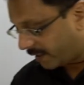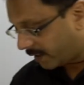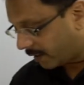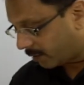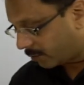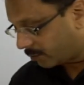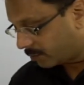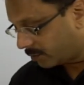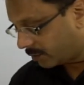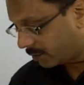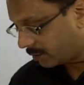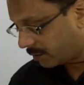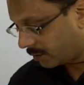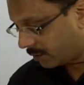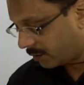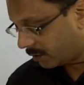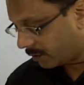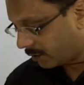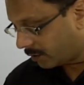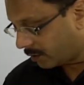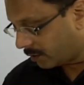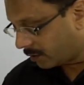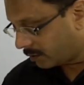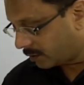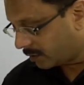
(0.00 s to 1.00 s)
out
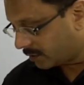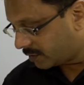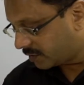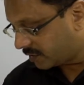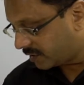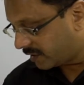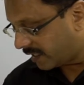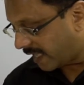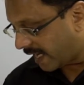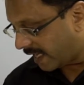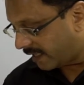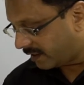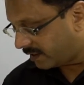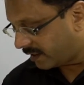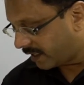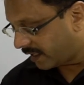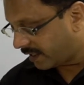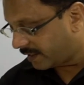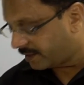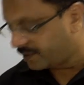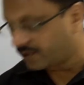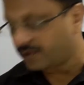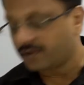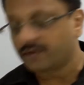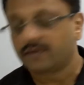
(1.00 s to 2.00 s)
the slant
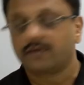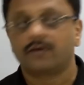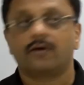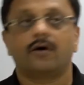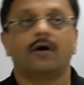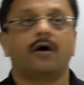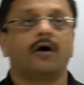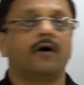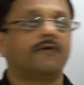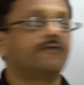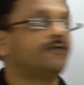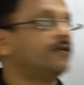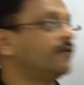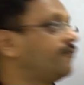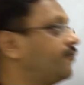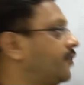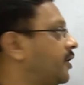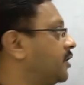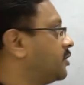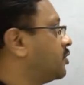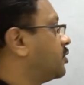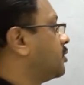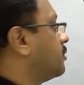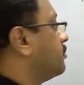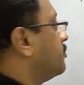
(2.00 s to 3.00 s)
height of the
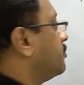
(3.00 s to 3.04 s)
frustum.